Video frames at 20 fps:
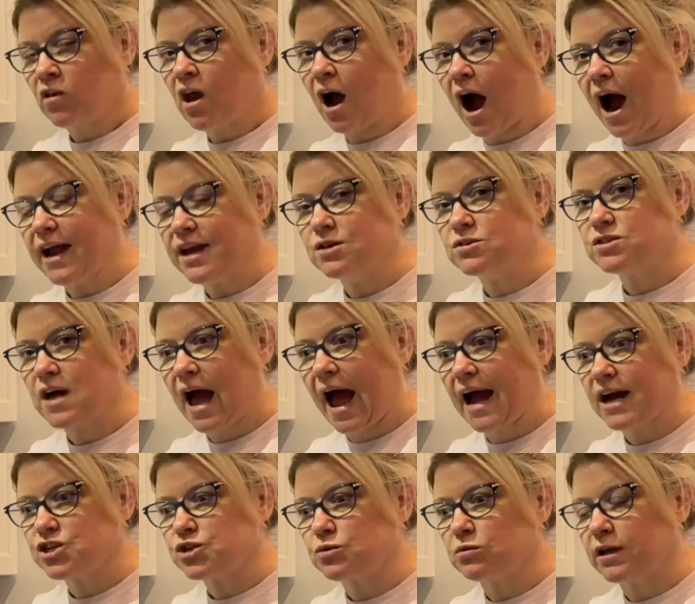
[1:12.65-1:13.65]
I used to
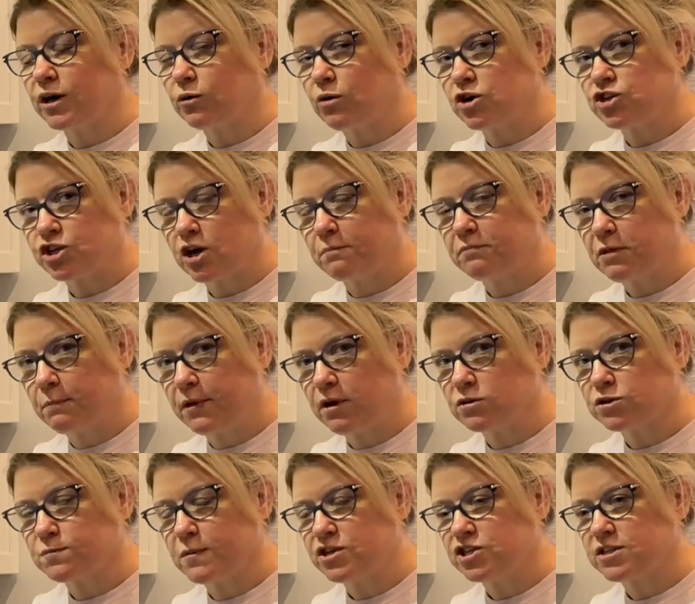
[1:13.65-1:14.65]
actually crush up the peel
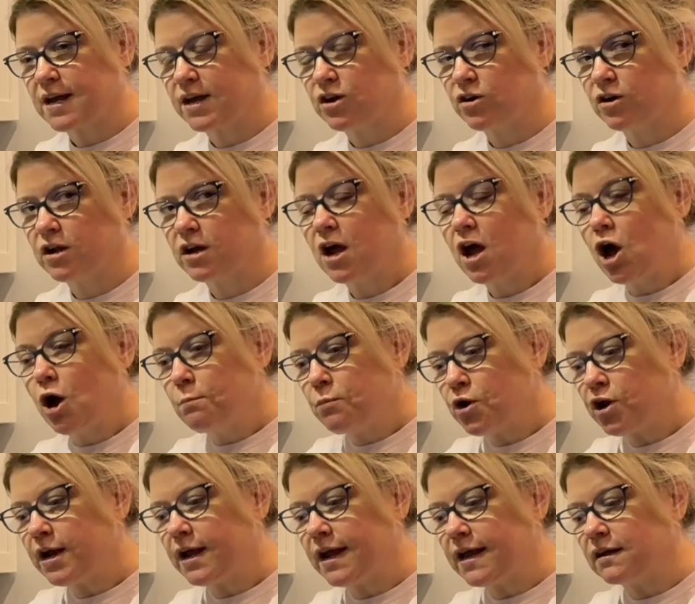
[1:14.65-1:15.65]
as much as I could, put
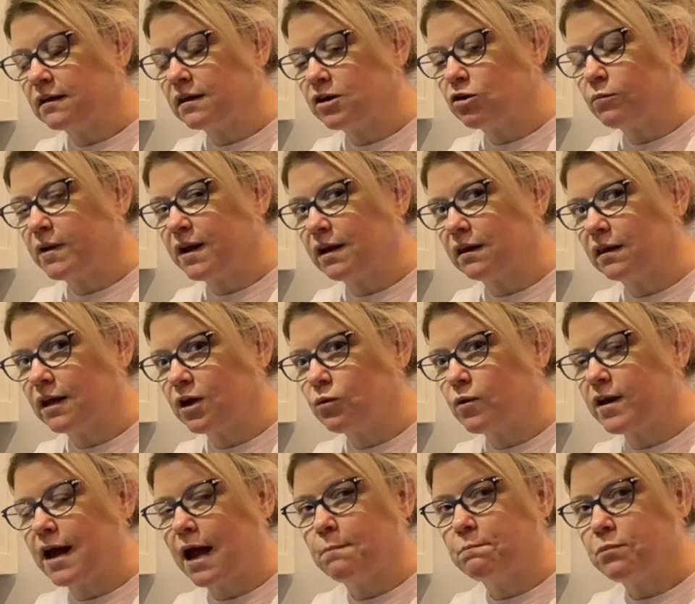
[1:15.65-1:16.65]
it in a little bit of
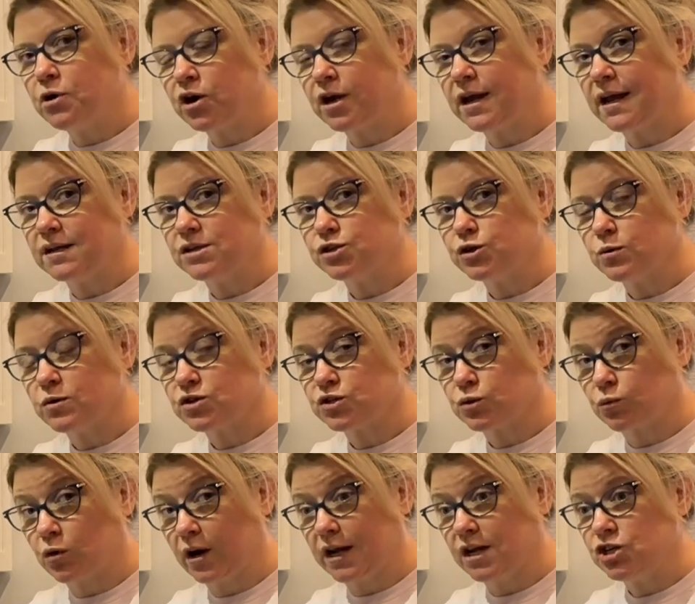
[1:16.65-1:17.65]
liquid and put it into a
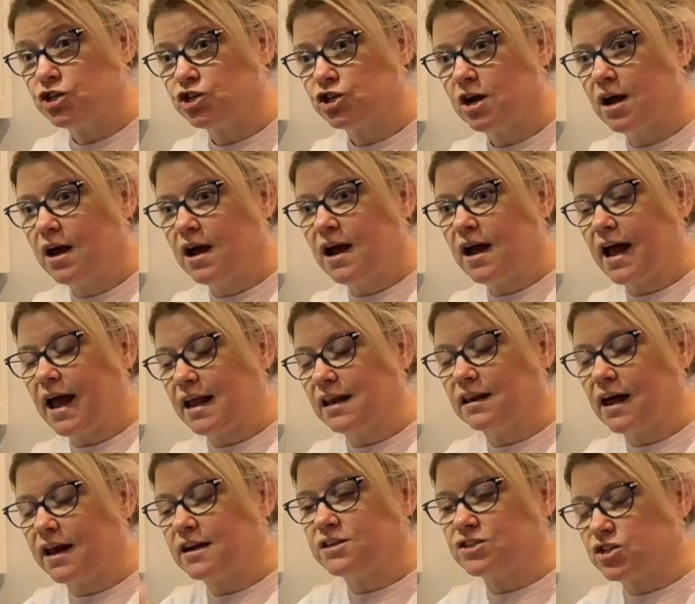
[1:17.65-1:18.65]
syringe and
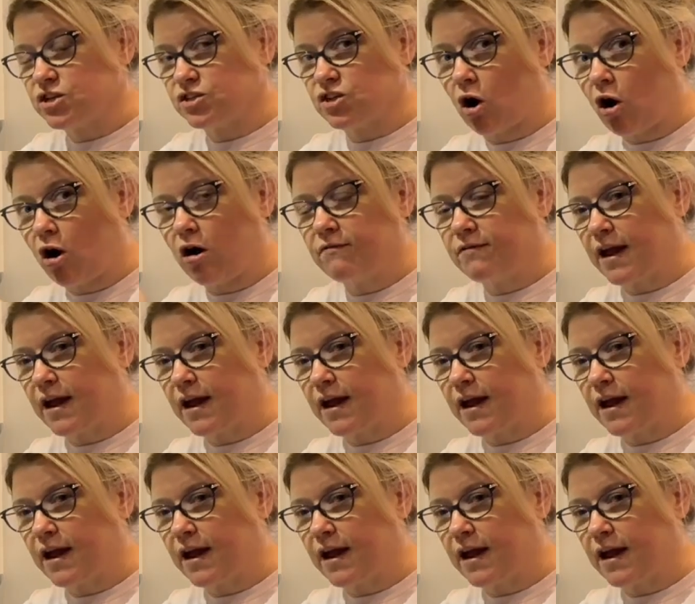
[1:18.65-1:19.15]
let it dissolve.